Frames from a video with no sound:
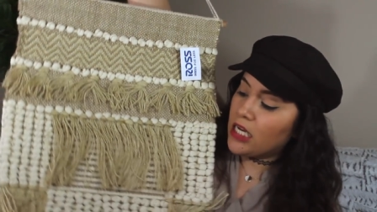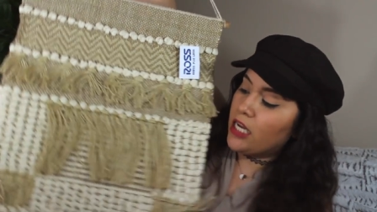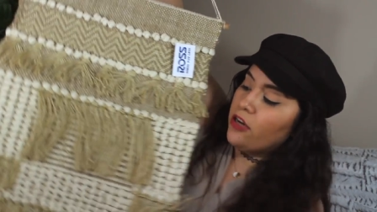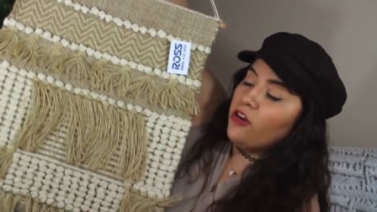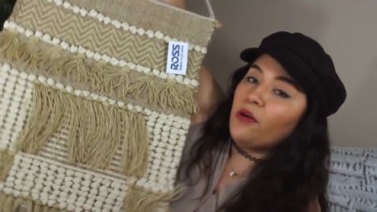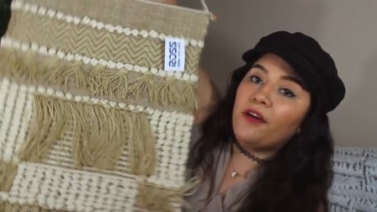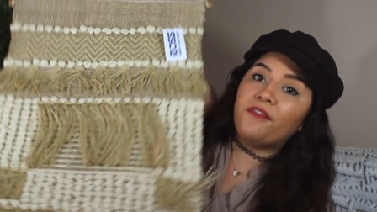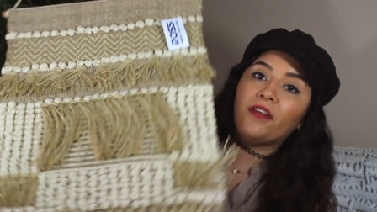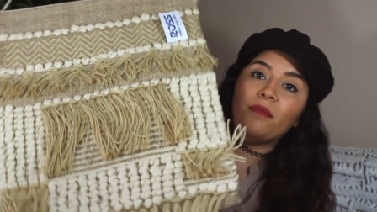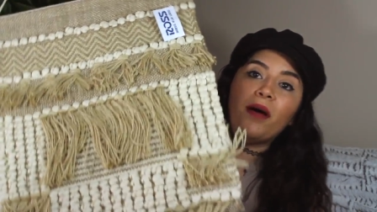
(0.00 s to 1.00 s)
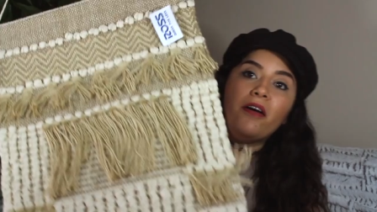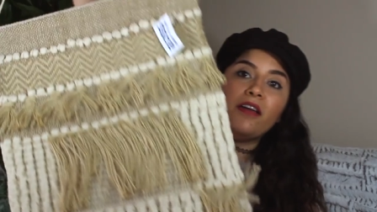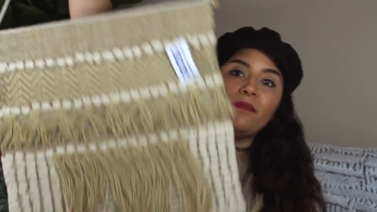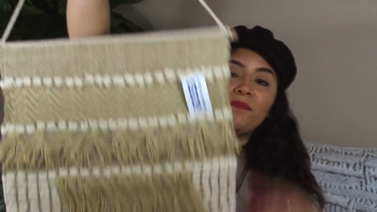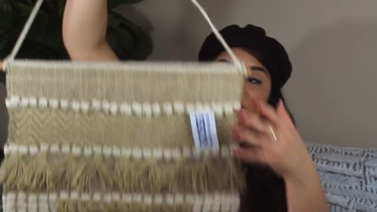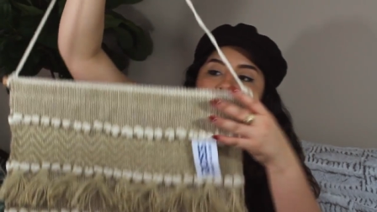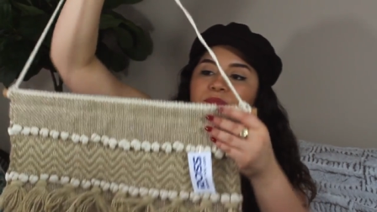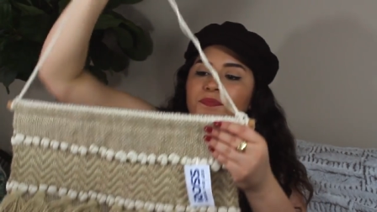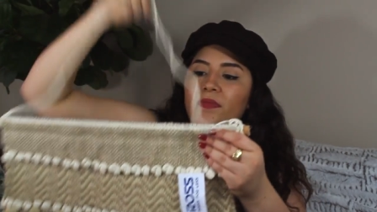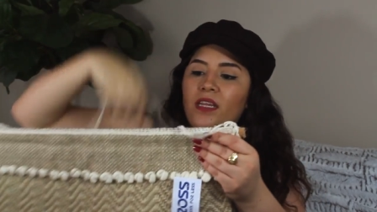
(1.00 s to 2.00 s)
I don't know how I feel about it.
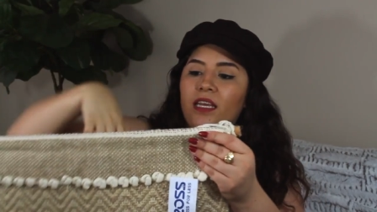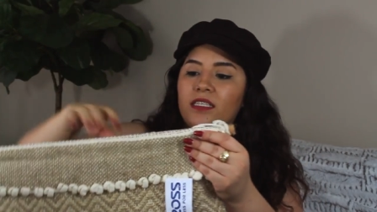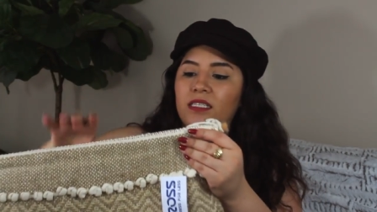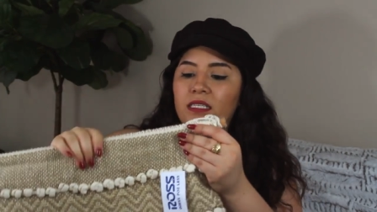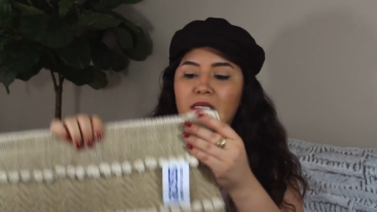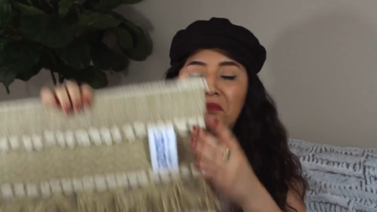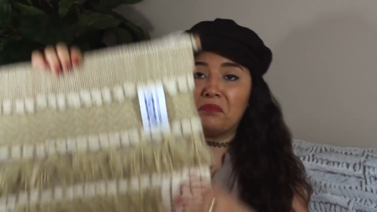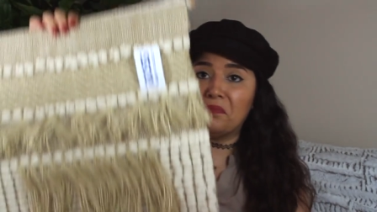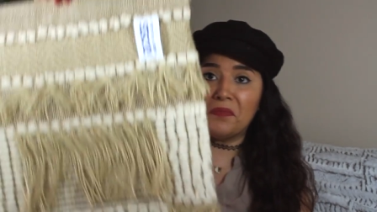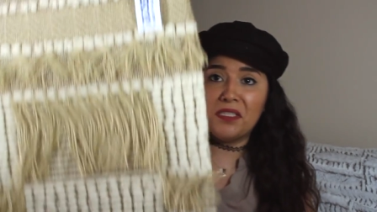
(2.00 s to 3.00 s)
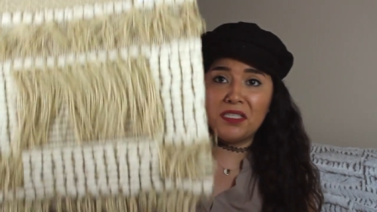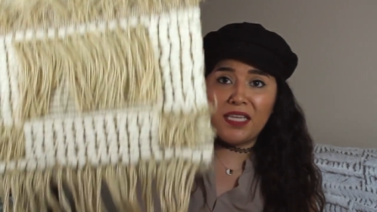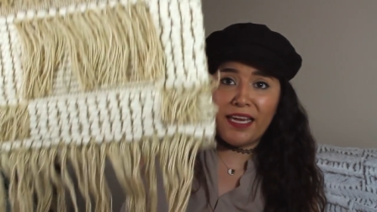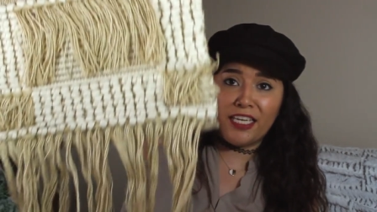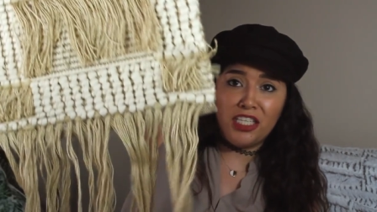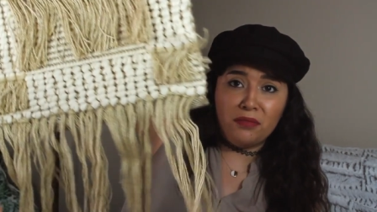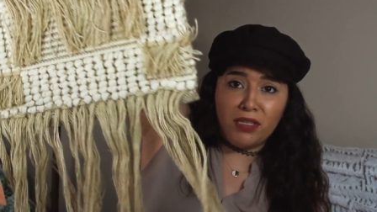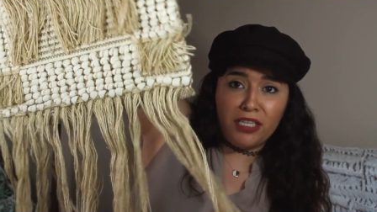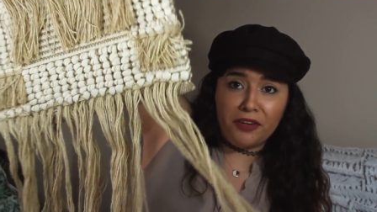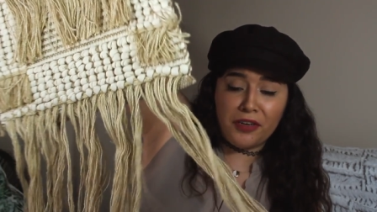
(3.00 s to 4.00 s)
It's it's that itchy
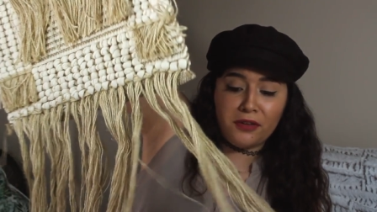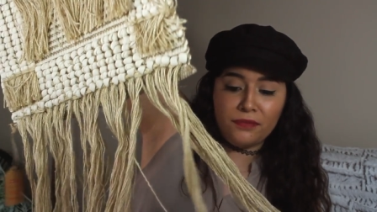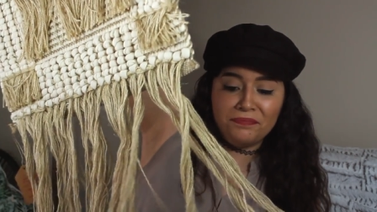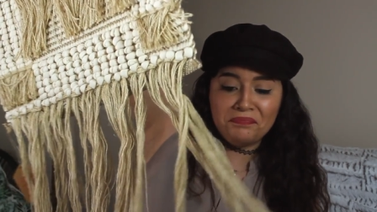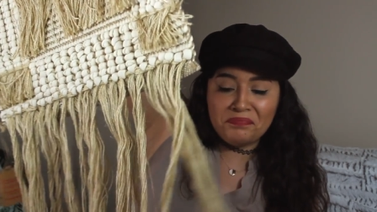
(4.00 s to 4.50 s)
material.